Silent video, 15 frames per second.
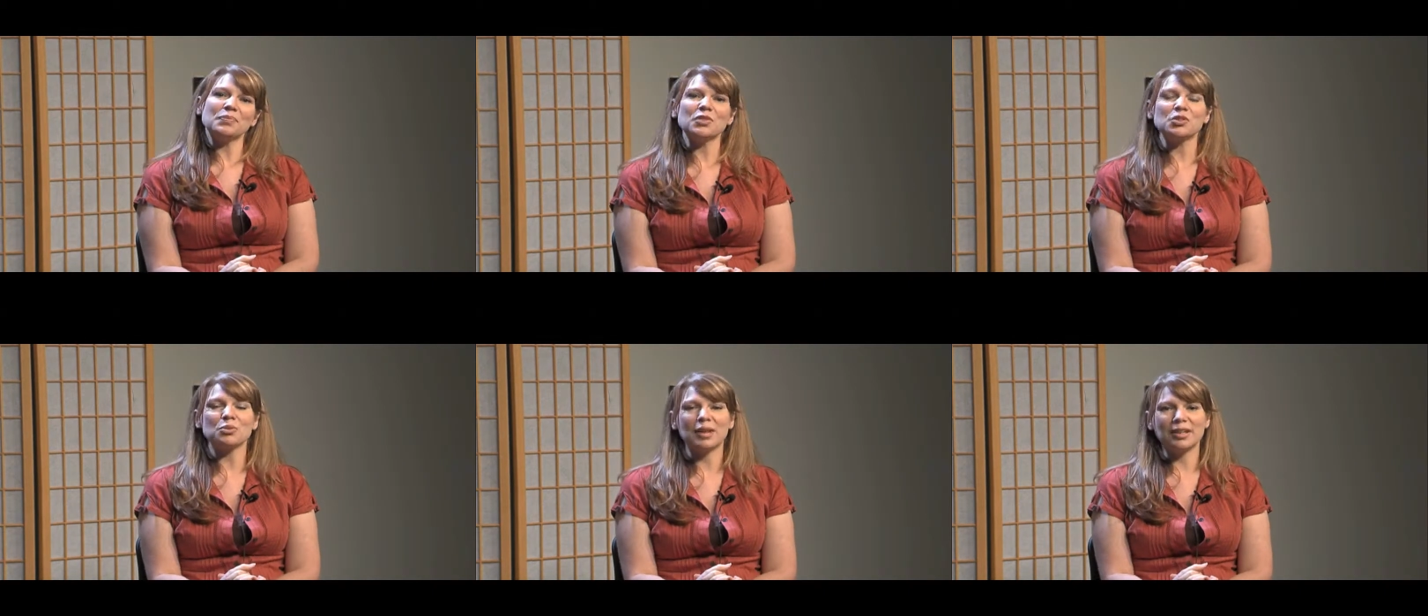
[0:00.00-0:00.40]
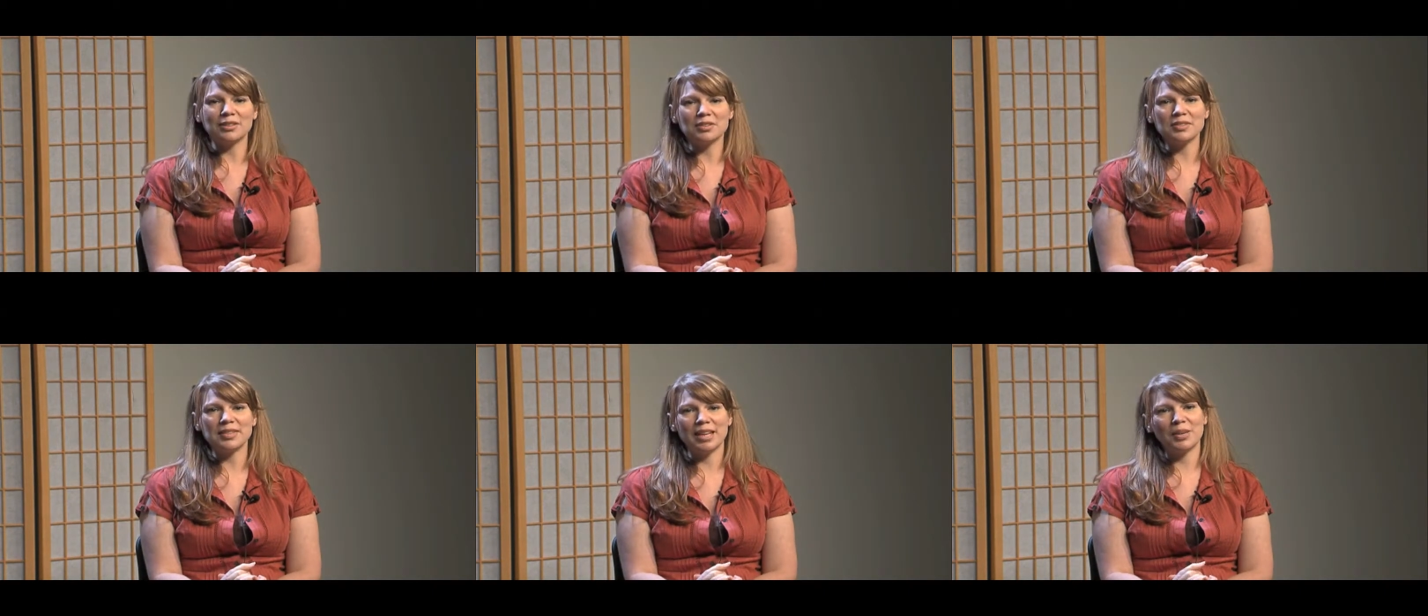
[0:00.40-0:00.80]
try to
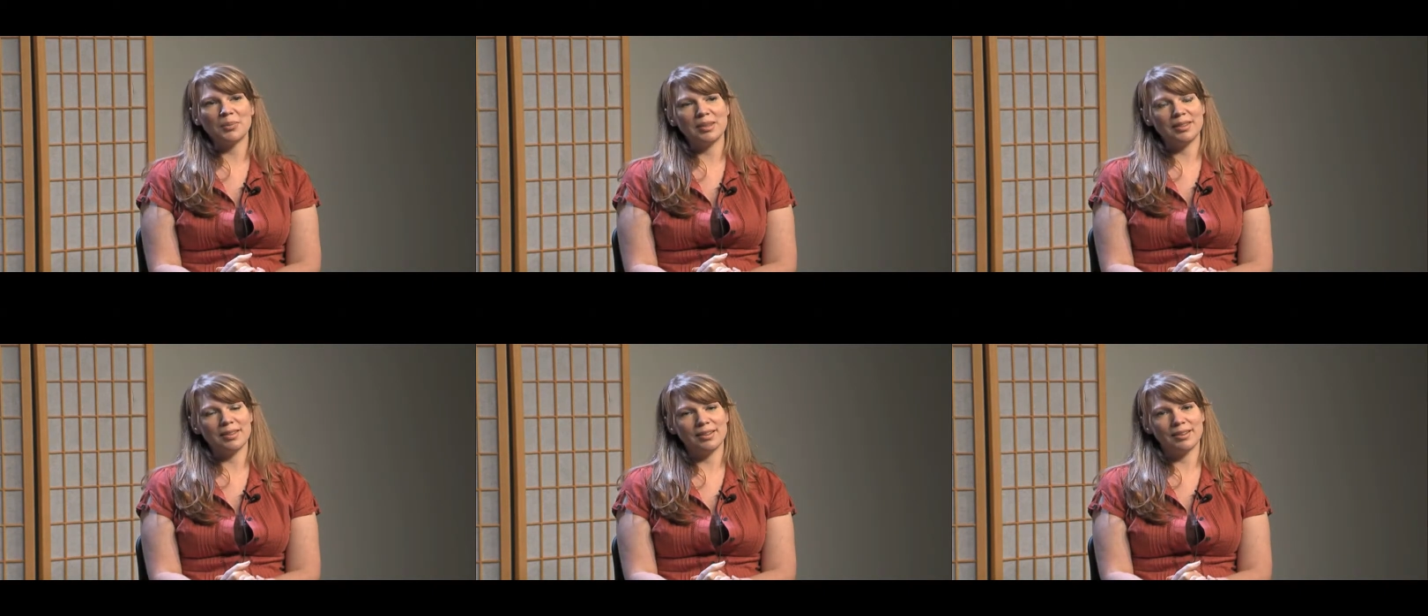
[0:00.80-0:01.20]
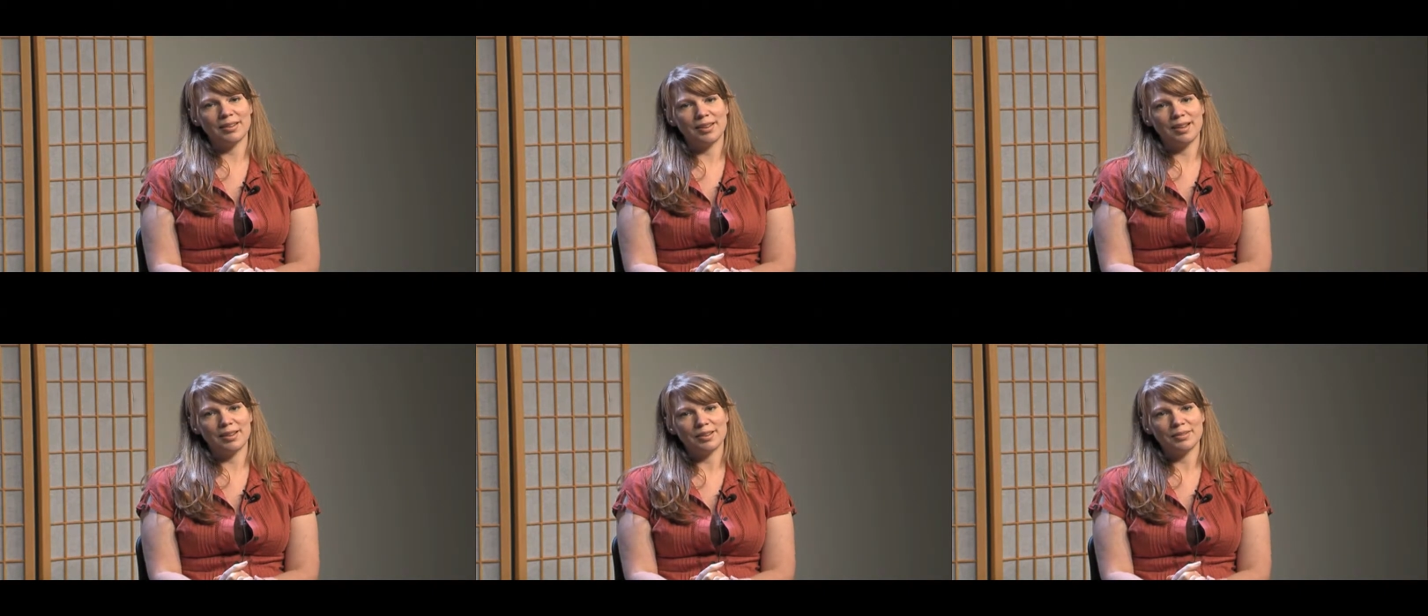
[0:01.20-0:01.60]
stay within
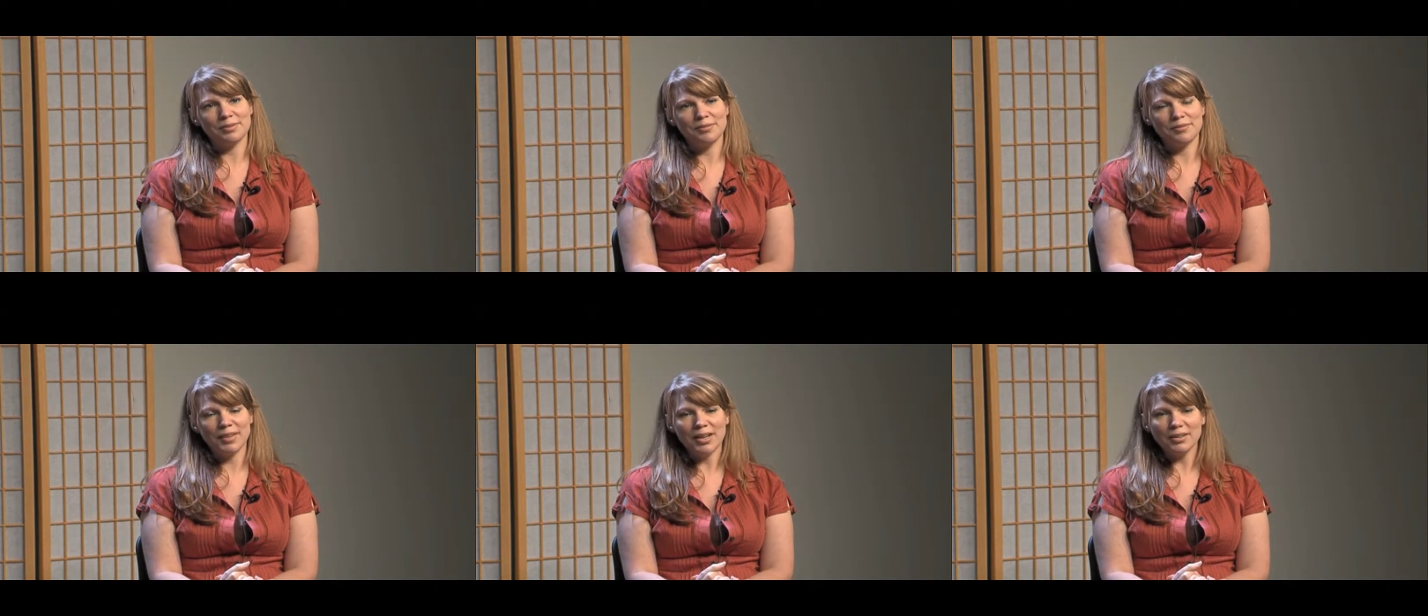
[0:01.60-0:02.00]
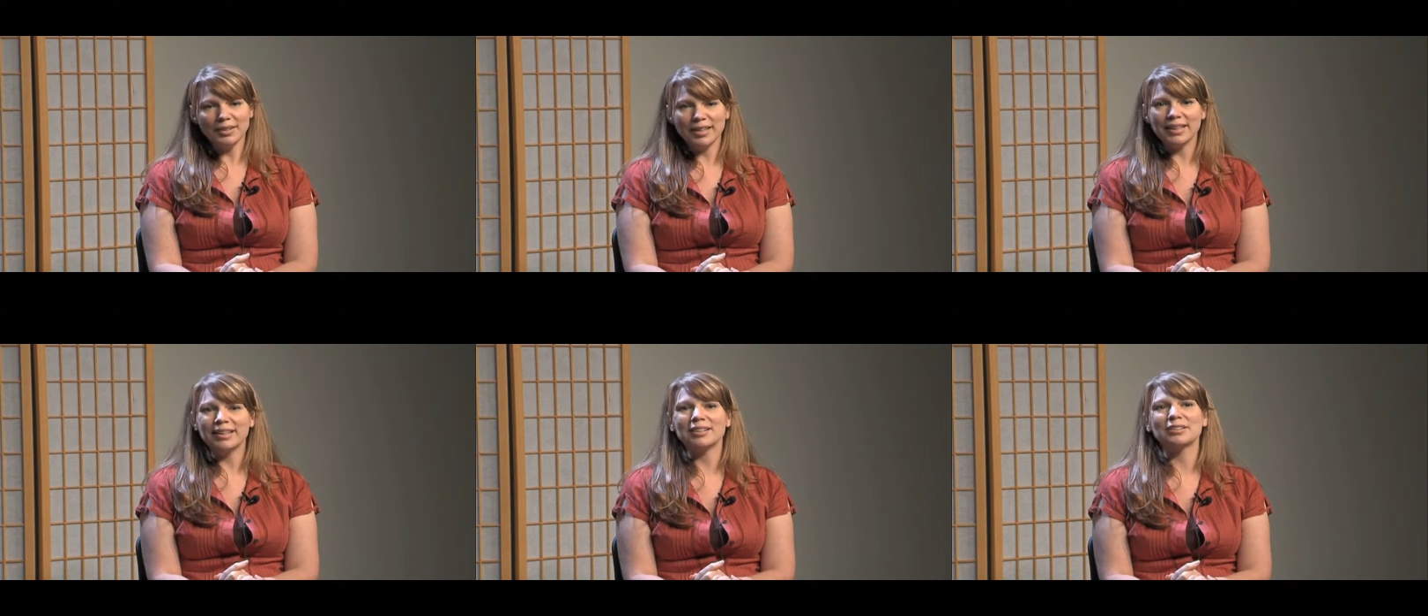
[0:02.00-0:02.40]
a
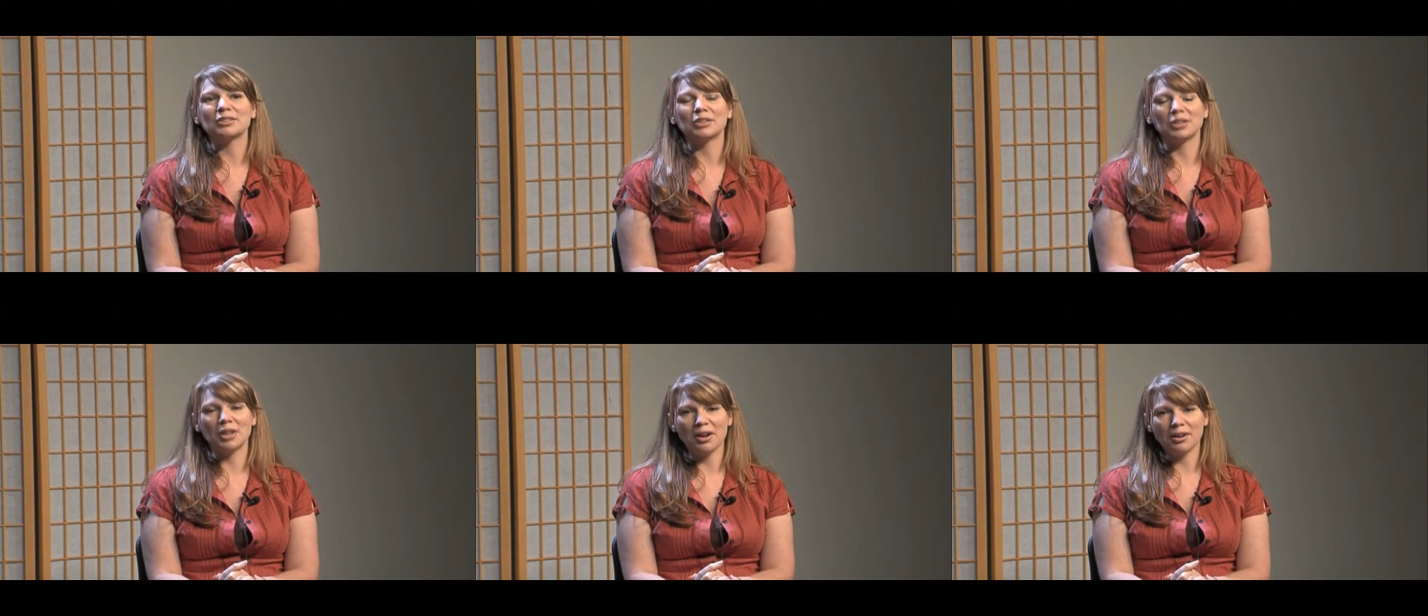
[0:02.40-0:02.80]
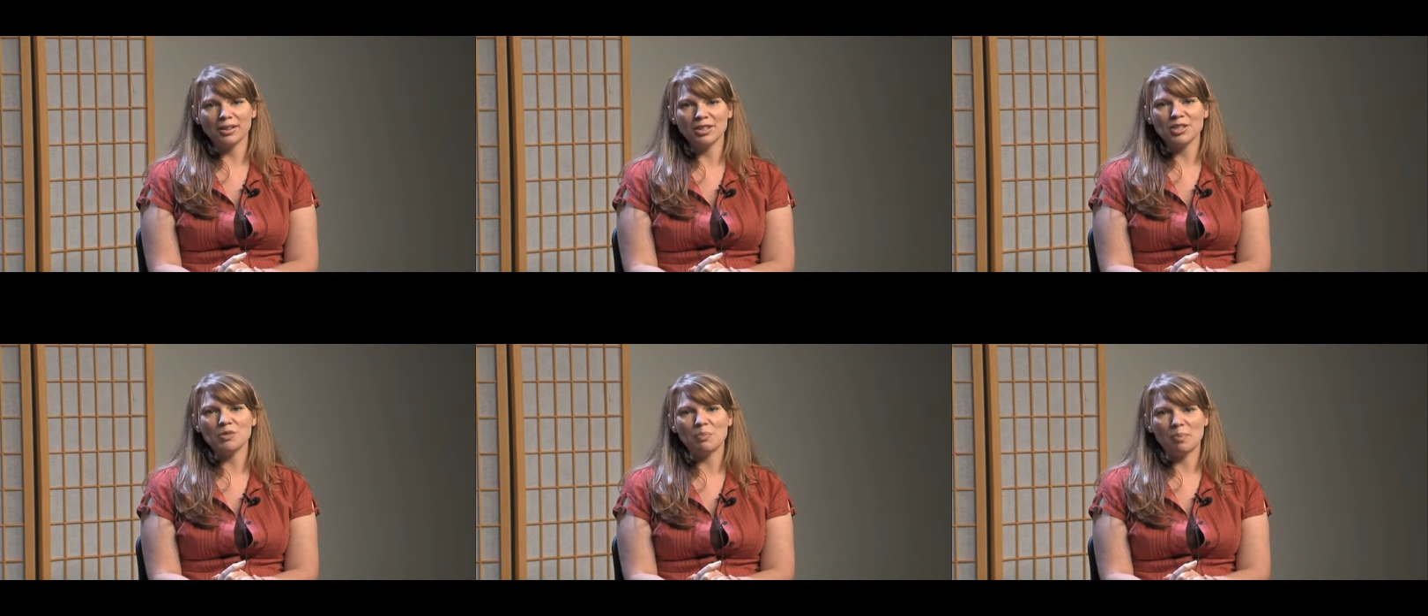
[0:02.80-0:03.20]
fairly
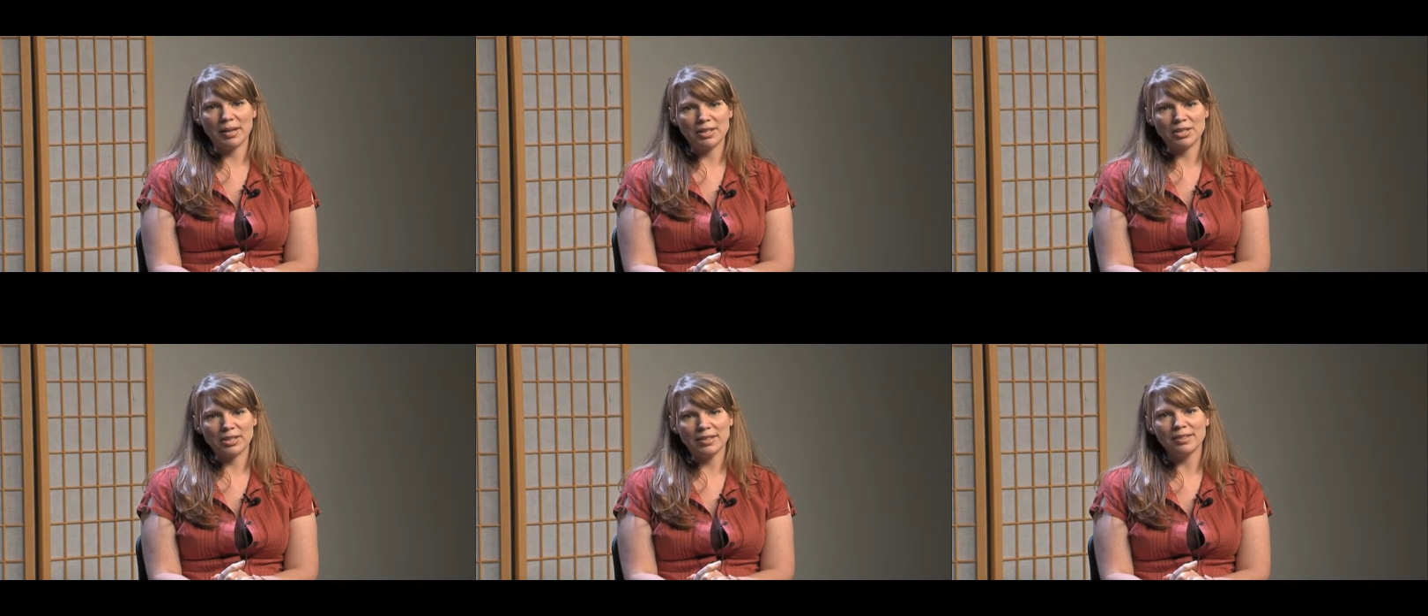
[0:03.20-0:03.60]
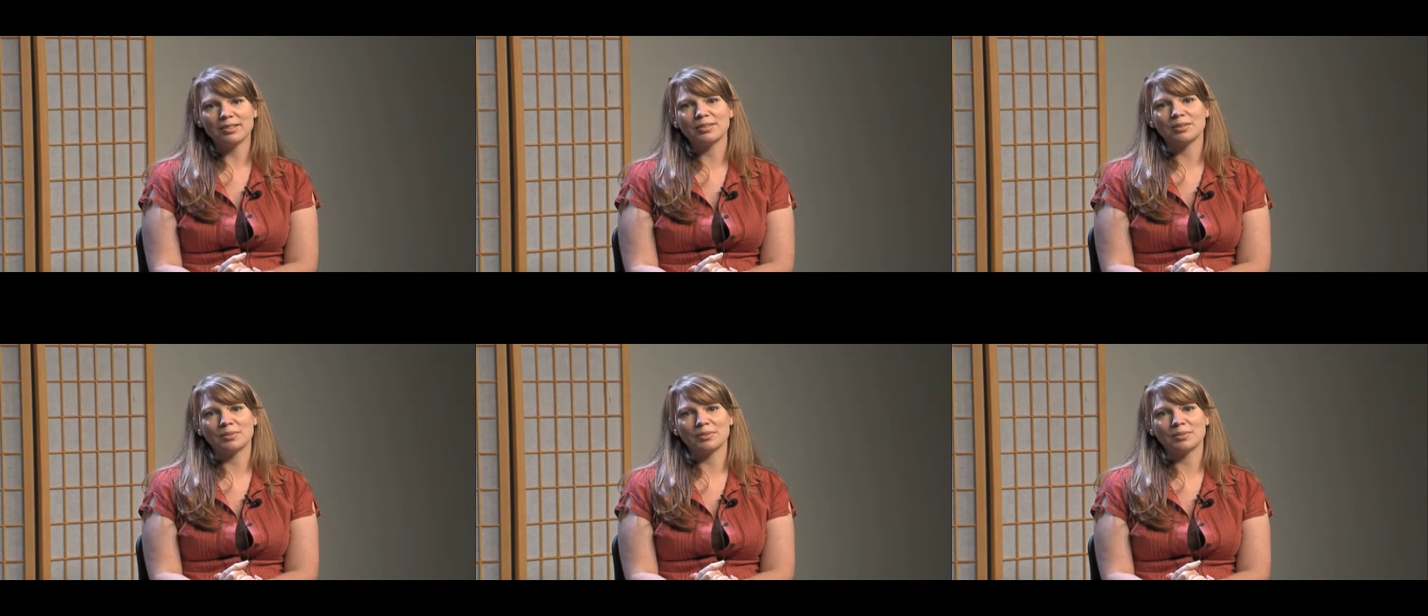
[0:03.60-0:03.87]
large budget.